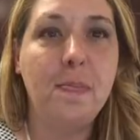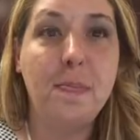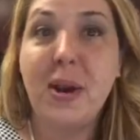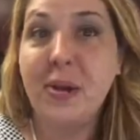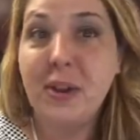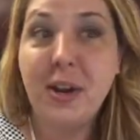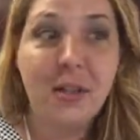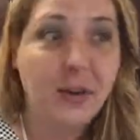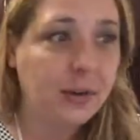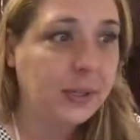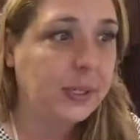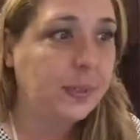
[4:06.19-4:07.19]
better than
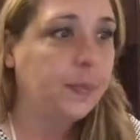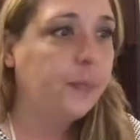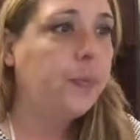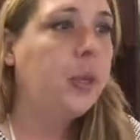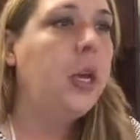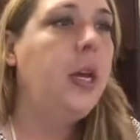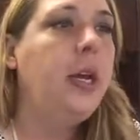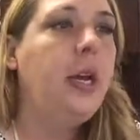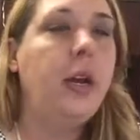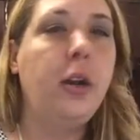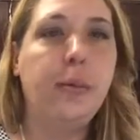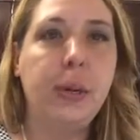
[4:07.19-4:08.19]
others.
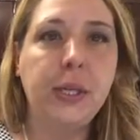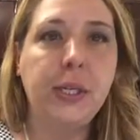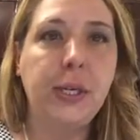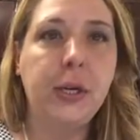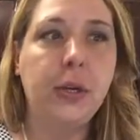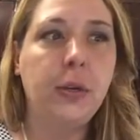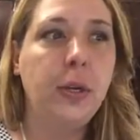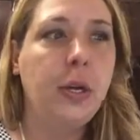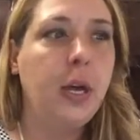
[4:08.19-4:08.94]
Interpersonal